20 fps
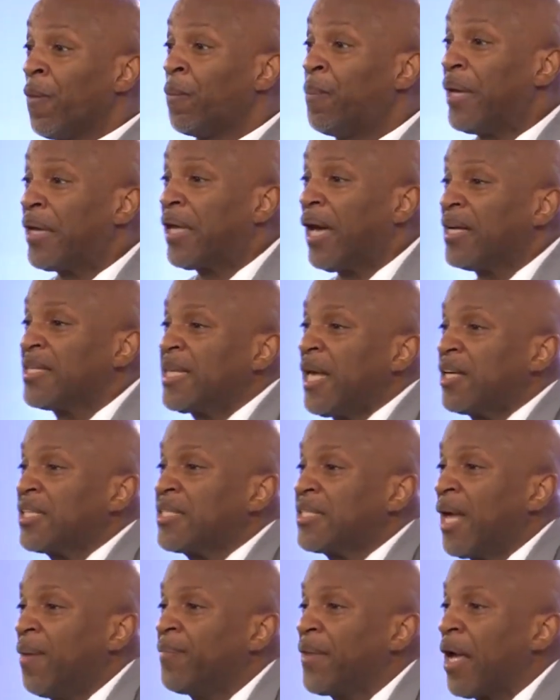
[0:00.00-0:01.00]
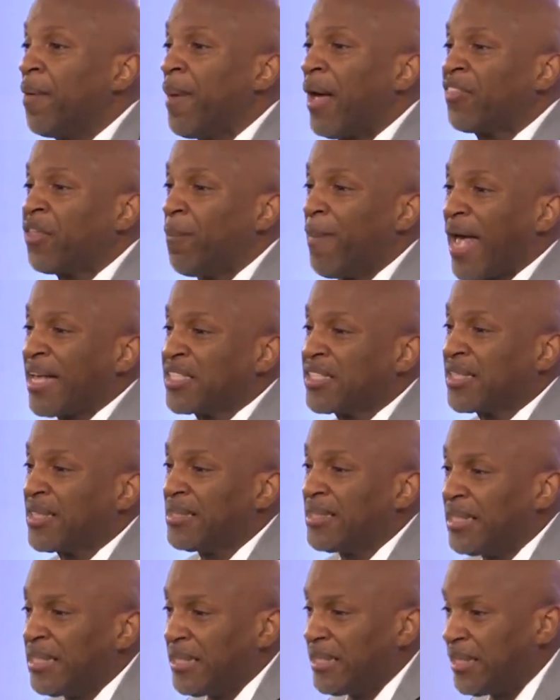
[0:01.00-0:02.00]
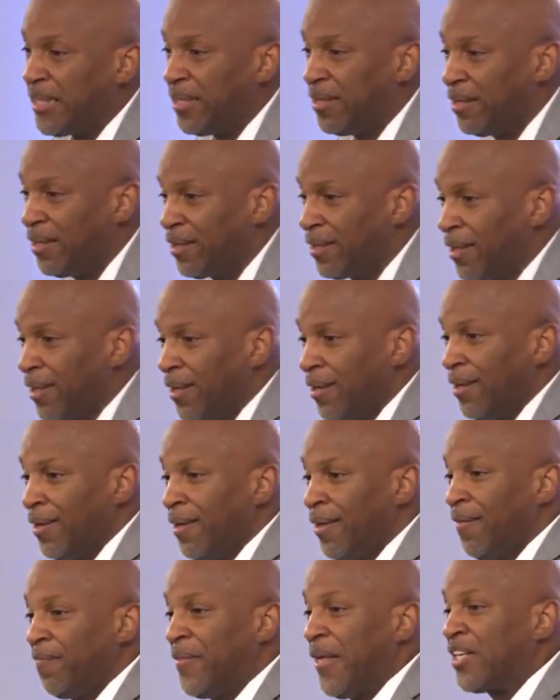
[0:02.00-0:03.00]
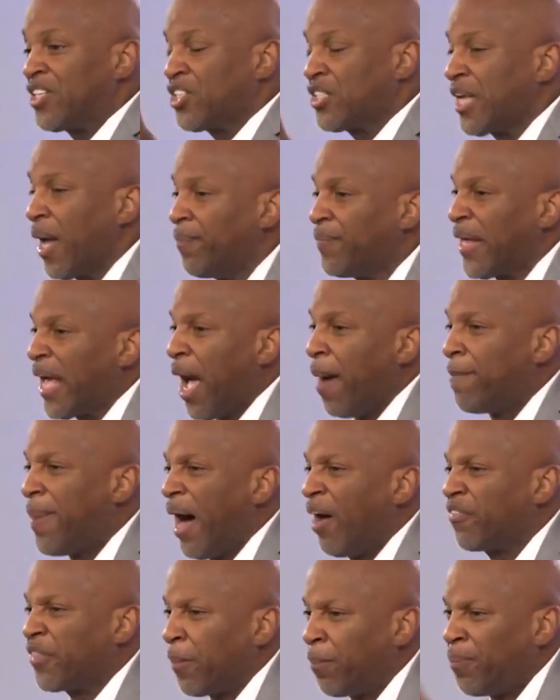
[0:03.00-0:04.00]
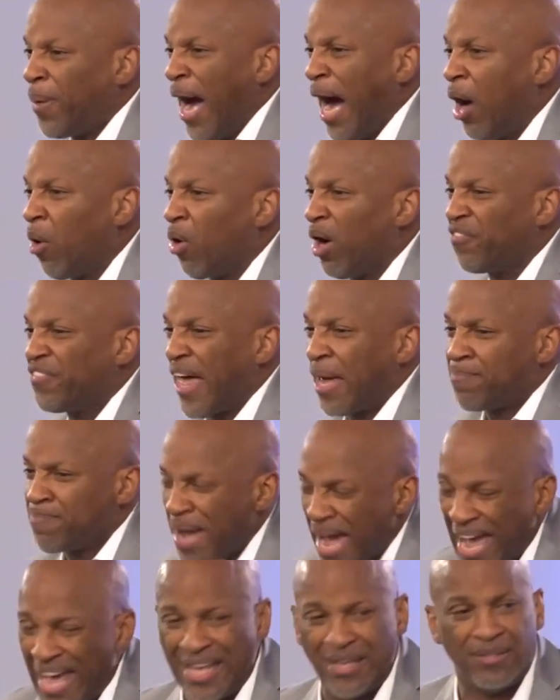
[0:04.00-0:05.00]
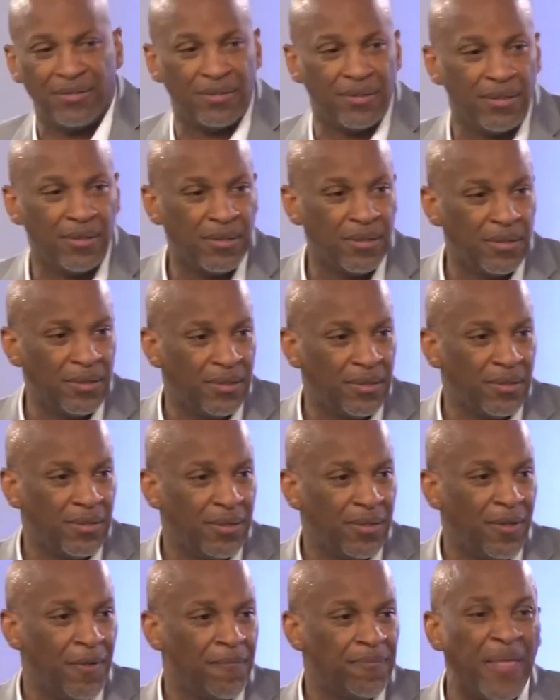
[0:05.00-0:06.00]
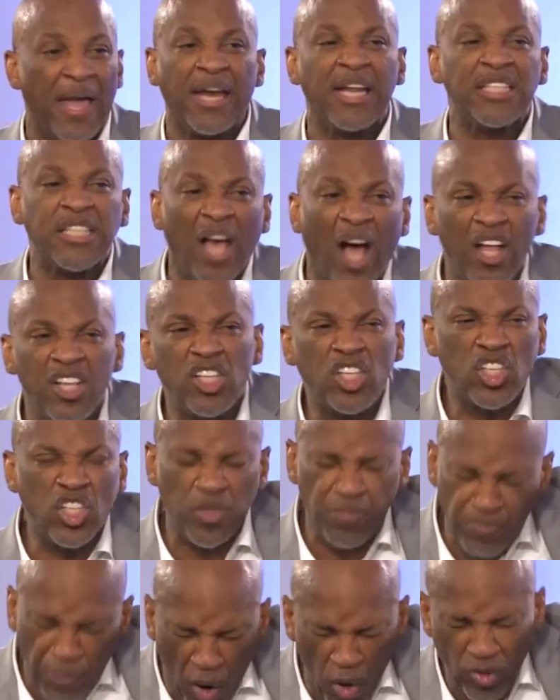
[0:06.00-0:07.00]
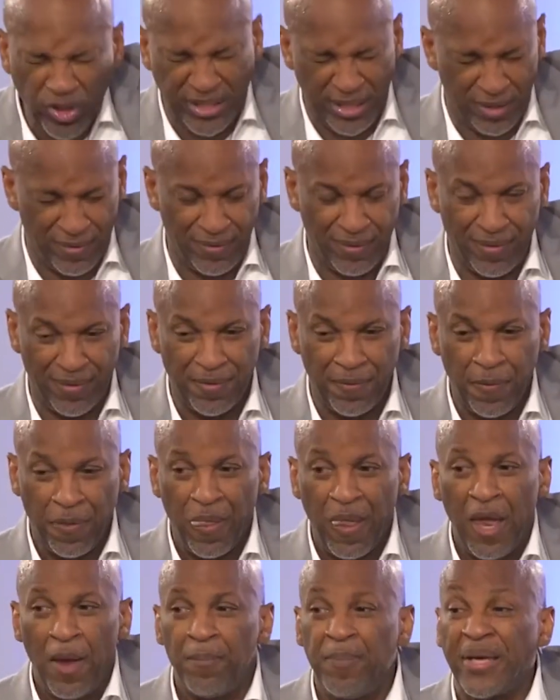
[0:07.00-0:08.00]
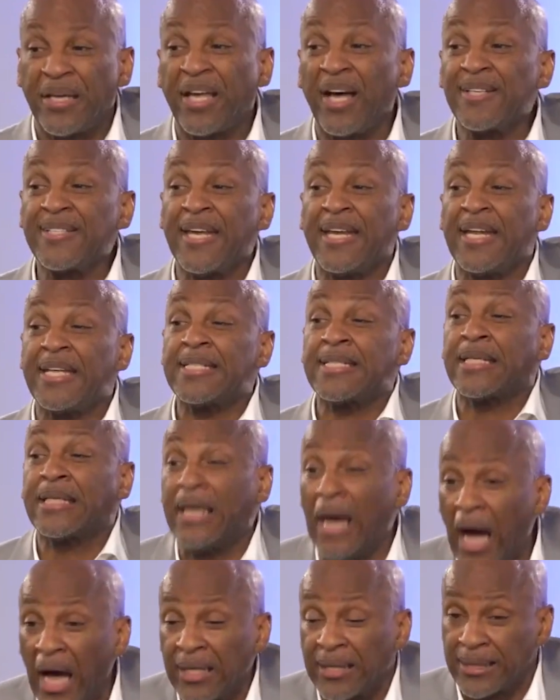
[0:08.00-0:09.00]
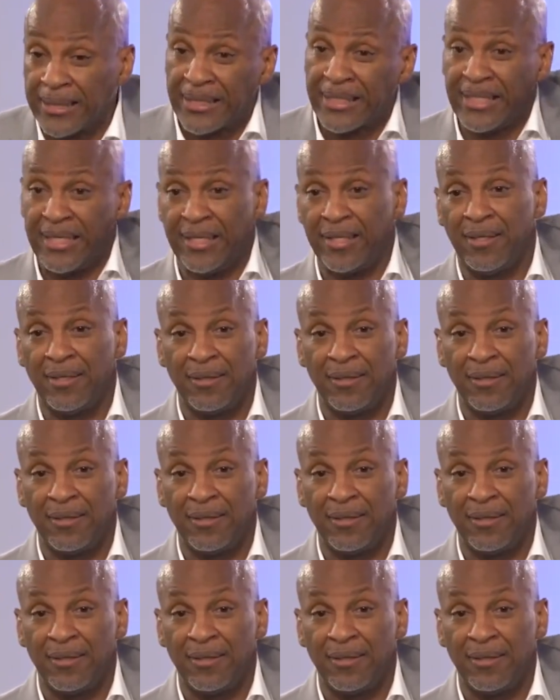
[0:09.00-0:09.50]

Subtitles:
Because there's something about the masculinity. There's something about the power of that man that is unspoken because it is godly.